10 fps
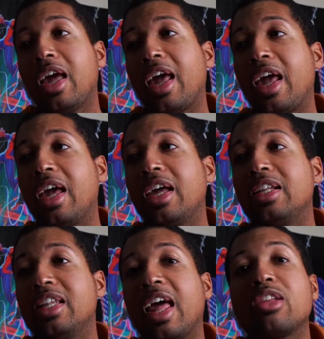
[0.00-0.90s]

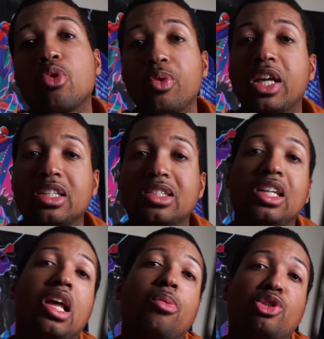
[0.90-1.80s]
And that's what we get to see
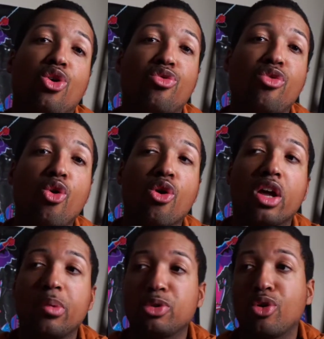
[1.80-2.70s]
in episode 4.
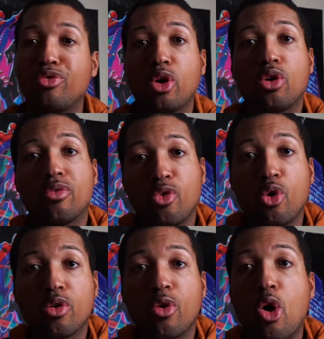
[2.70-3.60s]
Episode
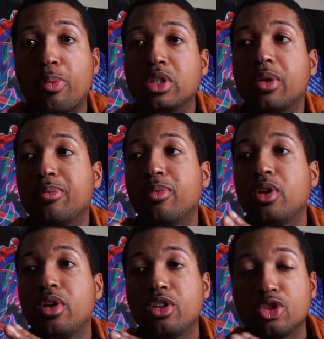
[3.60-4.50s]
4 opens up
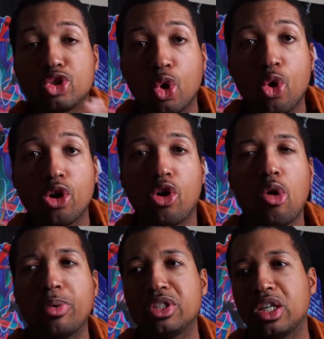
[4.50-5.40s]
S.W.O.R.D.
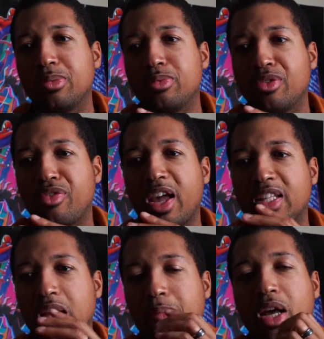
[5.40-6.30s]
opens up the fact
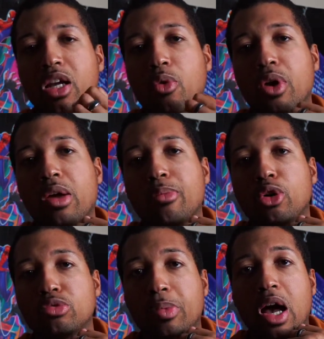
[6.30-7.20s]
that Monica
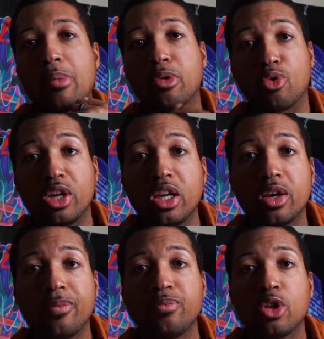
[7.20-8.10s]
Rambeau's mom, Maria,
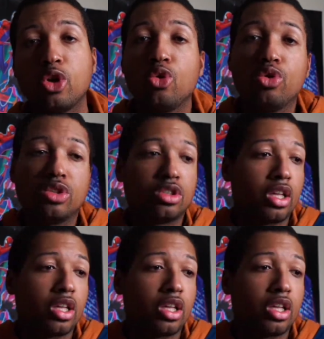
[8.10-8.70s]
who was